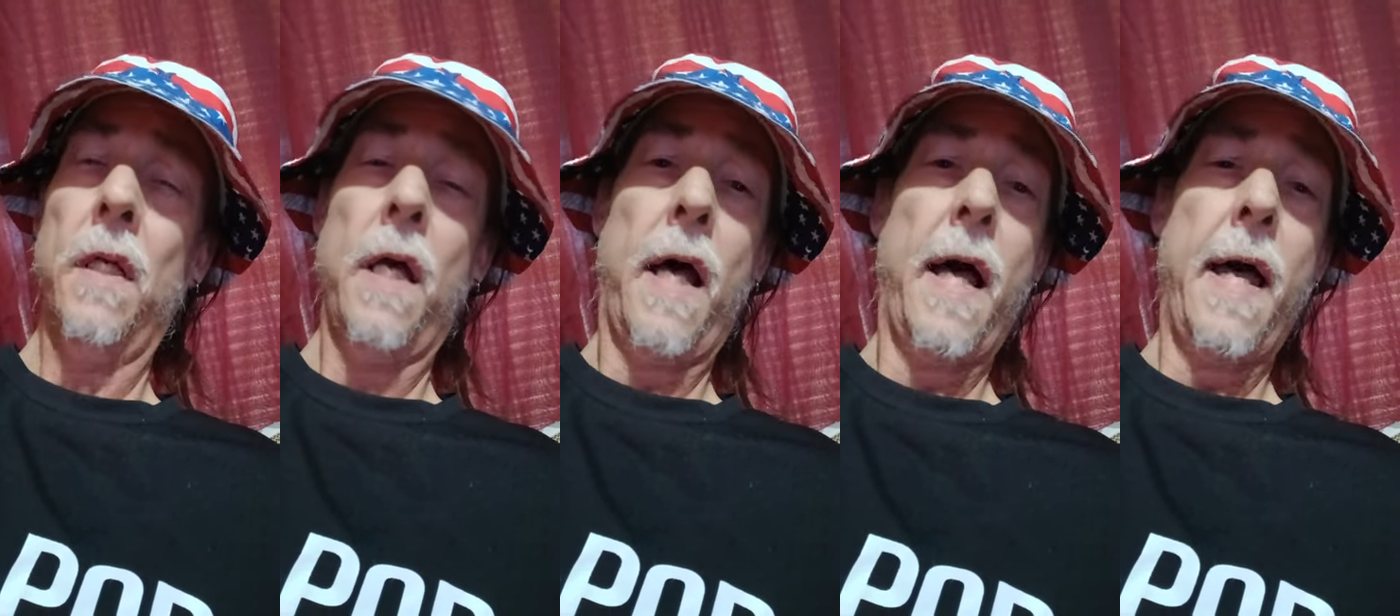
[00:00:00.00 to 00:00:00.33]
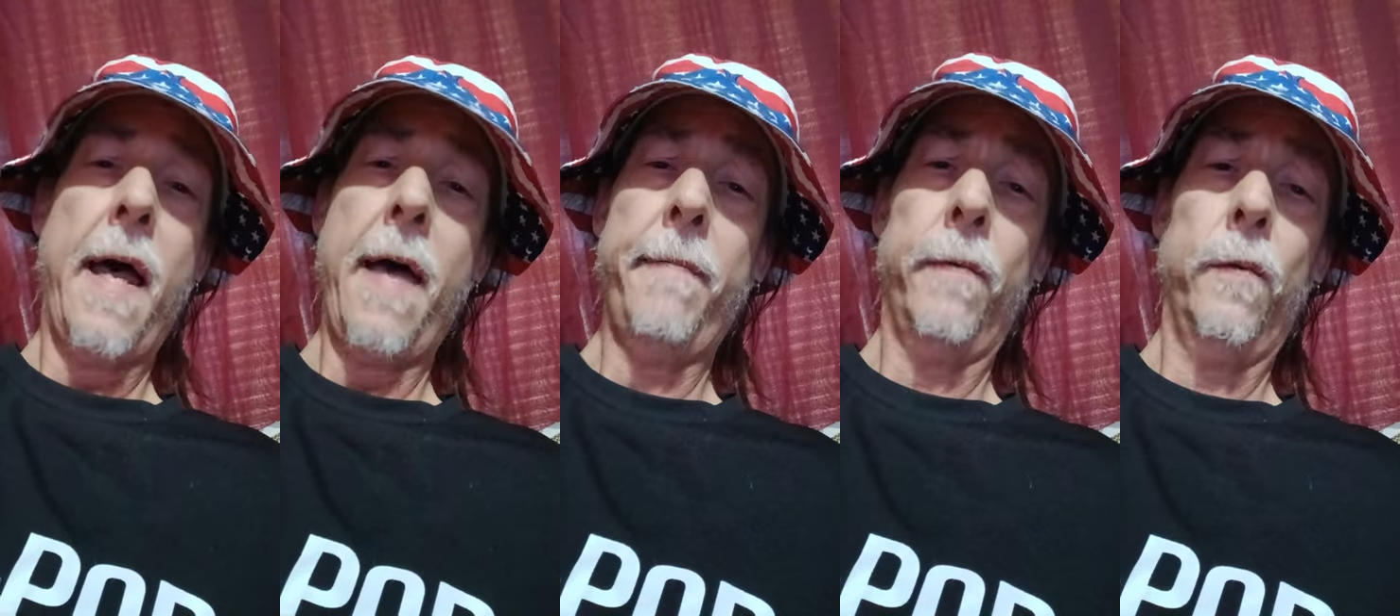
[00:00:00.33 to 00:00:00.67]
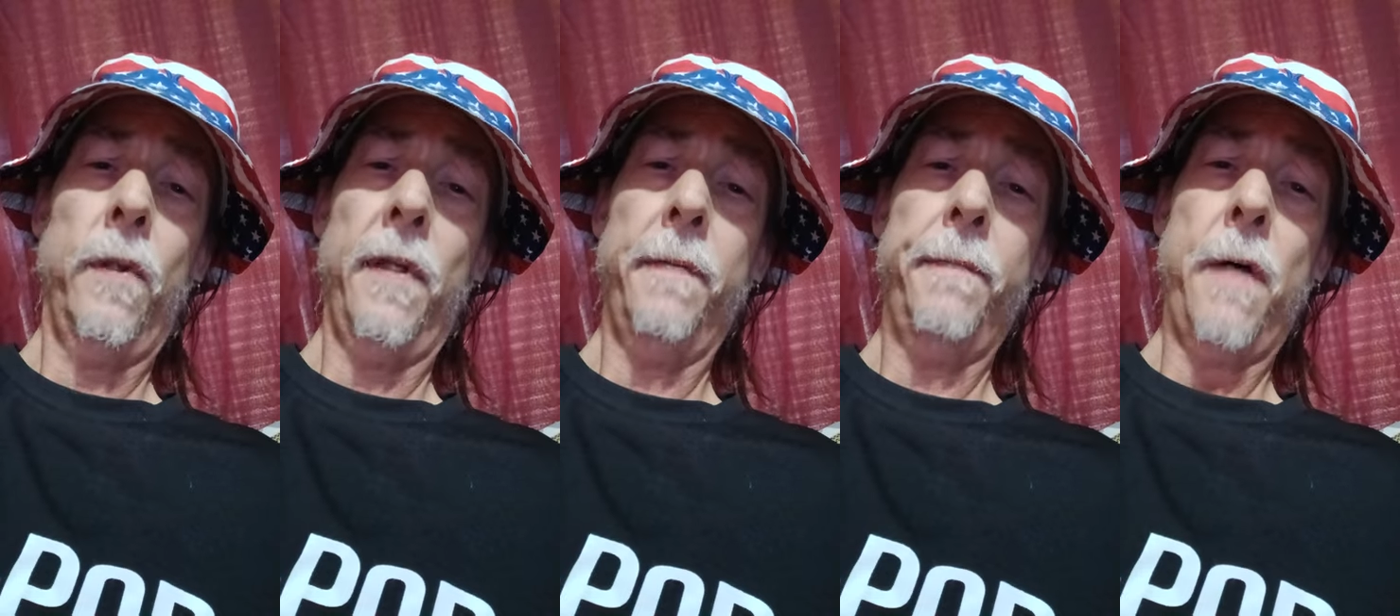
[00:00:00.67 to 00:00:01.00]
I haven't
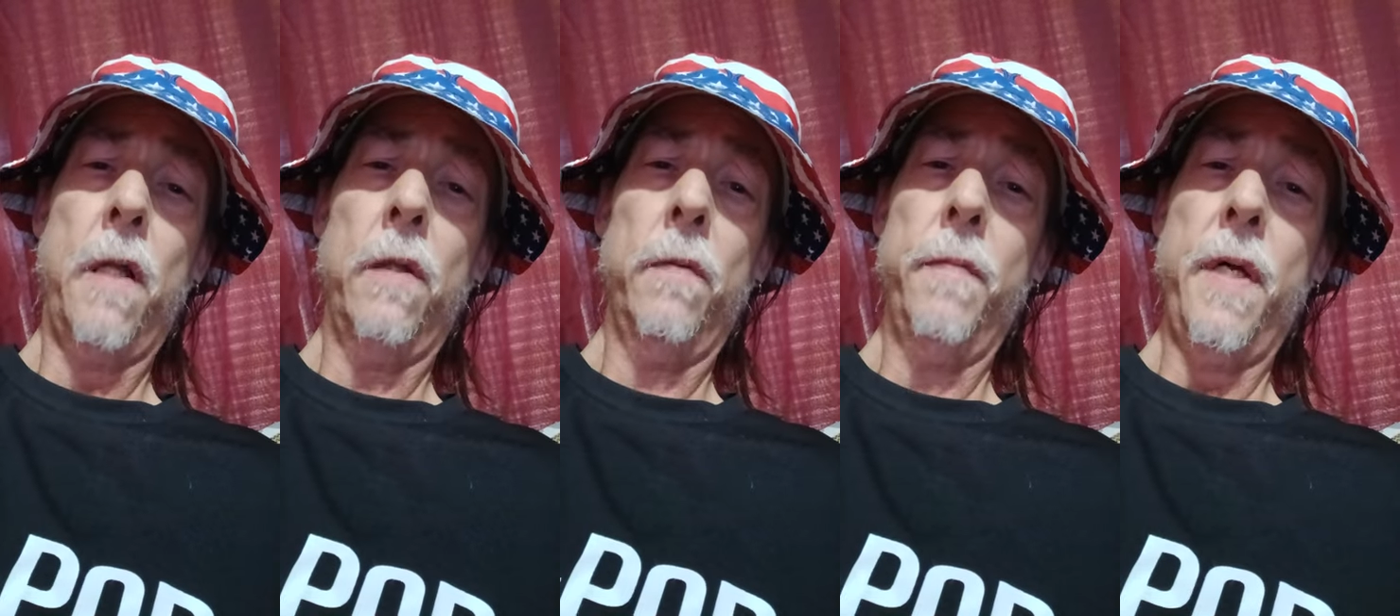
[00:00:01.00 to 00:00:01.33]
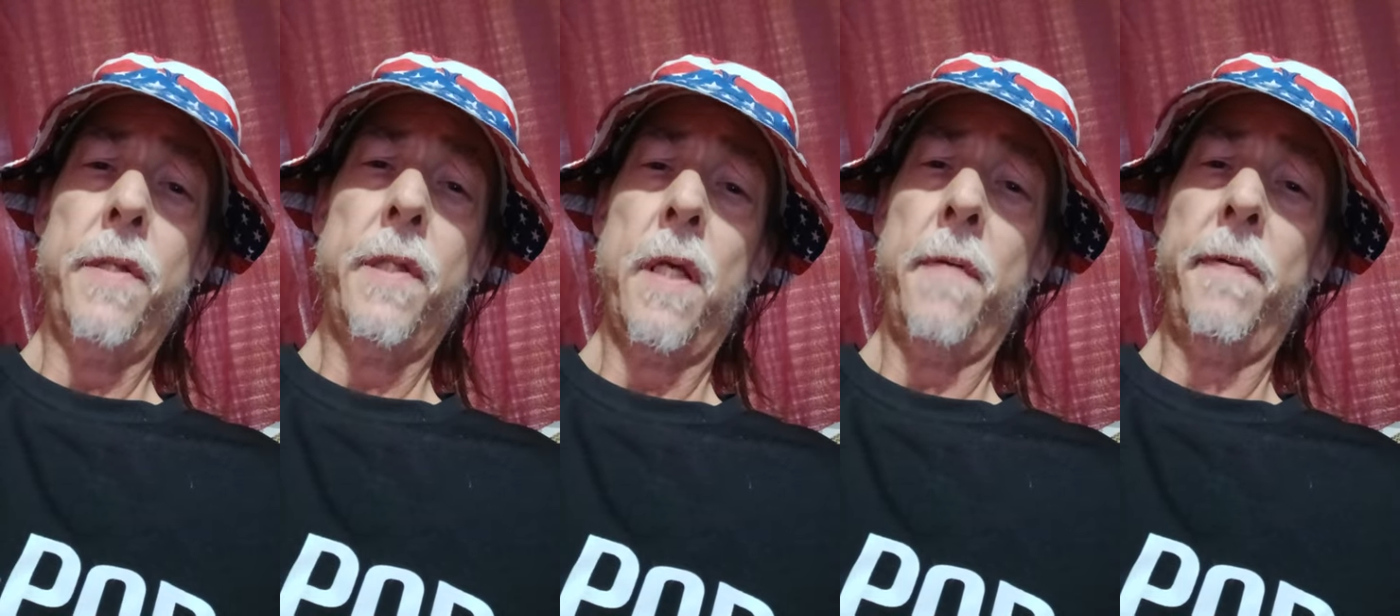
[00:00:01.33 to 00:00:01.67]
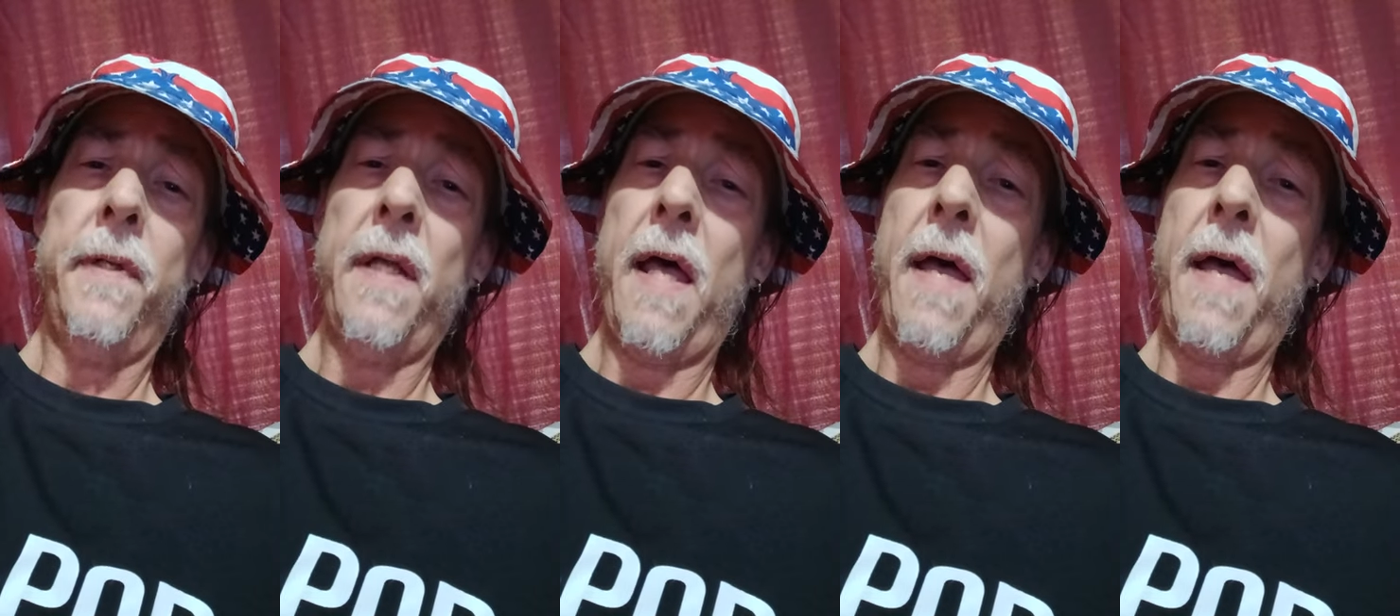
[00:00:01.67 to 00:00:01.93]
really followed much of it.